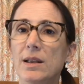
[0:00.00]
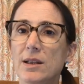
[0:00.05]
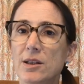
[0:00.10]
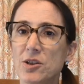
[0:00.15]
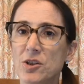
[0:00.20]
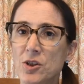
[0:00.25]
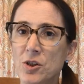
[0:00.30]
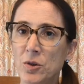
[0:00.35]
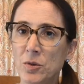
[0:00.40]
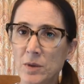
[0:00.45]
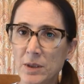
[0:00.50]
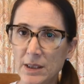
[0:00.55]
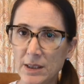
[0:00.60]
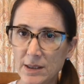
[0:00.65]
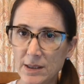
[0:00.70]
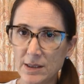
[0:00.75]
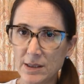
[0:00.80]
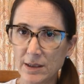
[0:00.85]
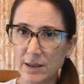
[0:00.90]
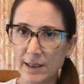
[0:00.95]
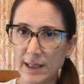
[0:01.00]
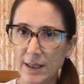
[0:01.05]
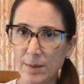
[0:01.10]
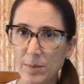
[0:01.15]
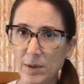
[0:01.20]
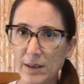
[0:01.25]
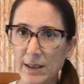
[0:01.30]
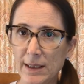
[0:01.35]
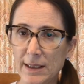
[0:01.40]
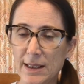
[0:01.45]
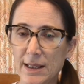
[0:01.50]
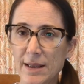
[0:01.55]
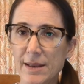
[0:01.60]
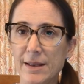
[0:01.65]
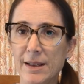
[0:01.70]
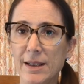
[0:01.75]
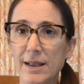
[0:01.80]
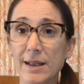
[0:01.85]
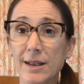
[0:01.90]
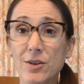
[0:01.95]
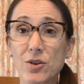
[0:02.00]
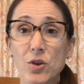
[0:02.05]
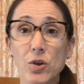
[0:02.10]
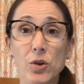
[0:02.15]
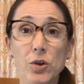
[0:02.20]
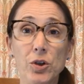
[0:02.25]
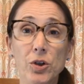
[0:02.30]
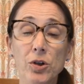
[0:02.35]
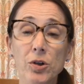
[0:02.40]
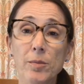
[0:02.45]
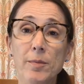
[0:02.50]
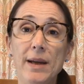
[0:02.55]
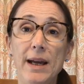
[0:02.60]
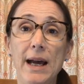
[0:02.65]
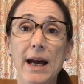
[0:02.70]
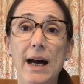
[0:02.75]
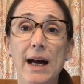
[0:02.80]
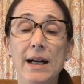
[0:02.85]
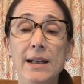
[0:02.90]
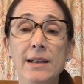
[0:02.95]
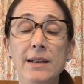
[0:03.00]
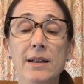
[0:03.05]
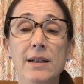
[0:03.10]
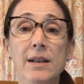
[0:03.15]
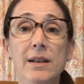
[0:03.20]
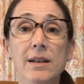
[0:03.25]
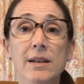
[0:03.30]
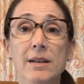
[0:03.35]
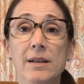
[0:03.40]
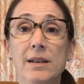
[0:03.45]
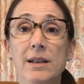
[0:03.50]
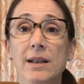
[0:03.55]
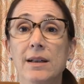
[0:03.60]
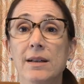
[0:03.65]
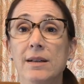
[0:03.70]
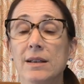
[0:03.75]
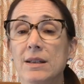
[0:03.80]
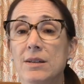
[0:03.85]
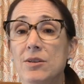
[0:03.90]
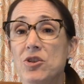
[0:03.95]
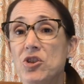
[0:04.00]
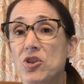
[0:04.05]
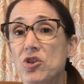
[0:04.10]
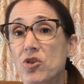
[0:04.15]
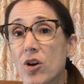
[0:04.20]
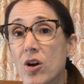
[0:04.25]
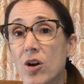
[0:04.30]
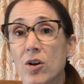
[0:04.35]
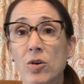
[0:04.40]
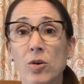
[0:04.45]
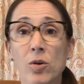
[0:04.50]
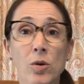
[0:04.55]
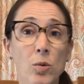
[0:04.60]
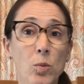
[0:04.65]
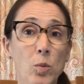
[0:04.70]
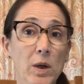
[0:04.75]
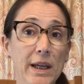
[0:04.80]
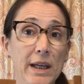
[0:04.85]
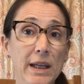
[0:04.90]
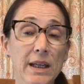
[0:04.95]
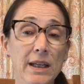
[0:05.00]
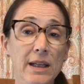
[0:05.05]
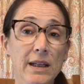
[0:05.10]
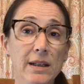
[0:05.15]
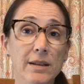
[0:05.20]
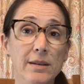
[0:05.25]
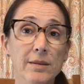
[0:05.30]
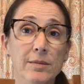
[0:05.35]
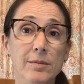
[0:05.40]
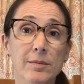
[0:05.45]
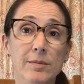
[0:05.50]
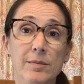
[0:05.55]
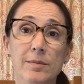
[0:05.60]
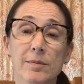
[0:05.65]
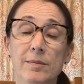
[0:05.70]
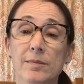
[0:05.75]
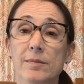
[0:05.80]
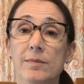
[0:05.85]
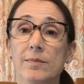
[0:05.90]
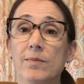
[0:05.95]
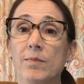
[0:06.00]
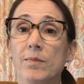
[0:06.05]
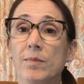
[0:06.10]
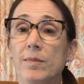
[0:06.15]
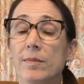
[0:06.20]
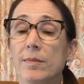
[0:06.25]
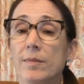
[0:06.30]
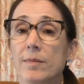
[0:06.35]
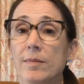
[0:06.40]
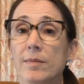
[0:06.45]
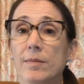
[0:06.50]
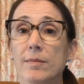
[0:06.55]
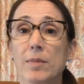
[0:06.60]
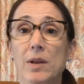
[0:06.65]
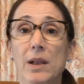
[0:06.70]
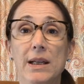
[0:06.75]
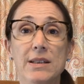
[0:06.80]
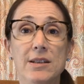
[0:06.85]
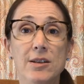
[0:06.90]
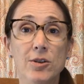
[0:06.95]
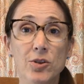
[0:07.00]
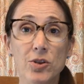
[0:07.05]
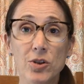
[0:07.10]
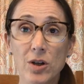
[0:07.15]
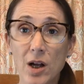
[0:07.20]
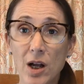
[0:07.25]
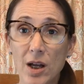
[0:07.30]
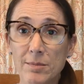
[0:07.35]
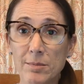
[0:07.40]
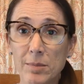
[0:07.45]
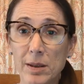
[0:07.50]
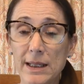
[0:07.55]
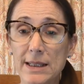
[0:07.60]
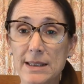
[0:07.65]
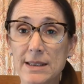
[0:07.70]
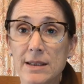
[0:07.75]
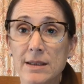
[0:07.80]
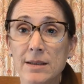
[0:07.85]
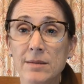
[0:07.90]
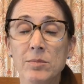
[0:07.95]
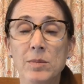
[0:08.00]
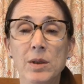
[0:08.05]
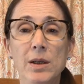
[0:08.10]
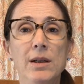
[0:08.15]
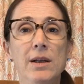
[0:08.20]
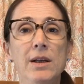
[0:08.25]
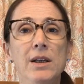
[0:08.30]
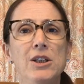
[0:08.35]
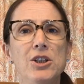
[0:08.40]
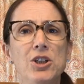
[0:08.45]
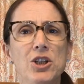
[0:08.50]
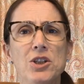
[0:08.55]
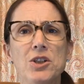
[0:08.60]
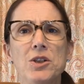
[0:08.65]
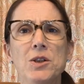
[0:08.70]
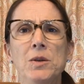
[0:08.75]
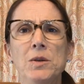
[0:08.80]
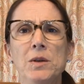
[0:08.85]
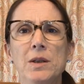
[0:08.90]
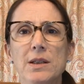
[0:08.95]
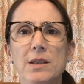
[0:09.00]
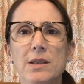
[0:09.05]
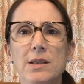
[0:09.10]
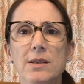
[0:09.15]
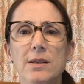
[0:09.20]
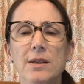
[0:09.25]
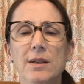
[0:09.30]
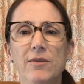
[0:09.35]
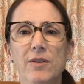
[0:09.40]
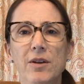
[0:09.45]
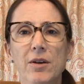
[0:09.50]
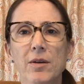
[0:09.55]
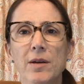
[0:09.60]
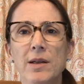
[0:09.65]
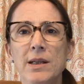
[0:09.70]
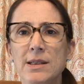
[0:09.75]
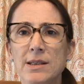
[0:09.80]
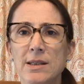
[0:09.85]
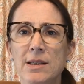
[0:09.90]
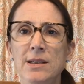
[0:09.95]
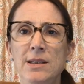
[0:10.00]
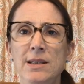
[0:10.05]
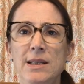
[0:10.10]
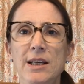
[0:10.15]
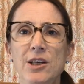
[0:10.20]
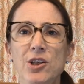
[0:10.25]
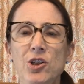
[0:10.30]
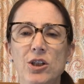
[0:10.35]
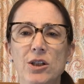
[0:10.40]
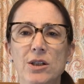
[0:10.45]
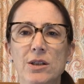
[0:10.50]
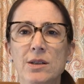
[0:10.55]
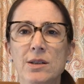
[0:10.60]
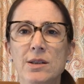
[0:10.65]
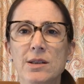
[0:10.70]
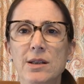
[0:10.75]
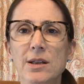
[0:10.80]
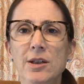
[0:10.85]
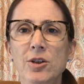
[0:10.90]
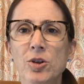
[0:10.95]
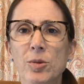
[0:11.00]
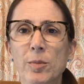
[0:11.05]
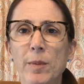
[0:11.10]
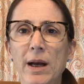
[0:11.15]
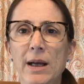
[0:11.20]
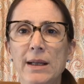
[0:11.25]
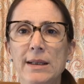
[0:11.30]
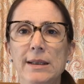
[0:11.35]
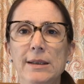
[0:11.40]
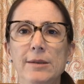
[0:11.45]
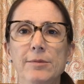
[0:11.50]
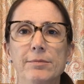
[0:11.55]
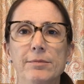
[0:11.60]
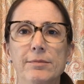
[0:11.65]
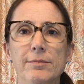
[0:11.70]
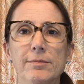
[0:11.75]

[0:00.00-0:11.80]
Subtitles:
There's no need to label anything as good or bad, strong or weak, pleasant or unpleasant. Just notice if there are any sensations in your body.